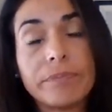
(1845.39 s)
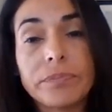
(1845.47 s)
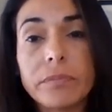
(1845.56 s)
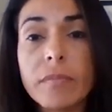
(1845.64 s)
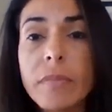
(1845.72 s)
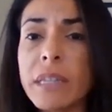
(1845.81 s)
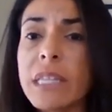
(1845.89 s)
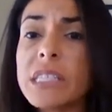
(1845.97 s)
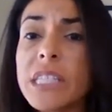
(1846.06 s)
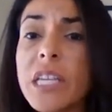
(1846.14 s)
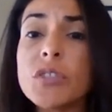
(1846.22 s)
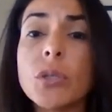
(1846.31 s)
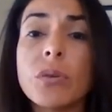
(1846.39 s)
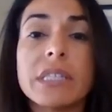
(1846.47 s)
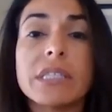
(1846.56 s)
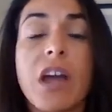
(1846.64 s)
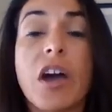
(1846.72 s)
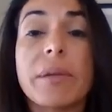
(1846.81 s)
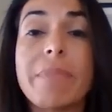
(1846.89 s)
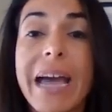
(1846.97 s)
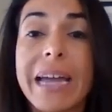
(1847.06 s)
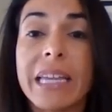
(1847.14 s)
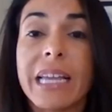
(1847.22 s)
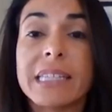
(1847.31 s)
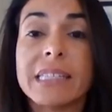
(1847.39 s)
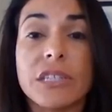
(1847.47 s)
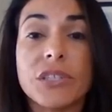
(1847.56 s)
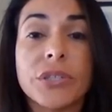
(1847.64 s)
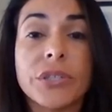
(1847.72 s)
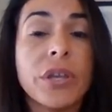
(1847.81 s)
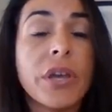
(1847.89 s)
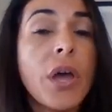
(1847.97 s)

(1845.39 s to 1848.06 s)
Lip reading: This gives you, it's an automatic extension.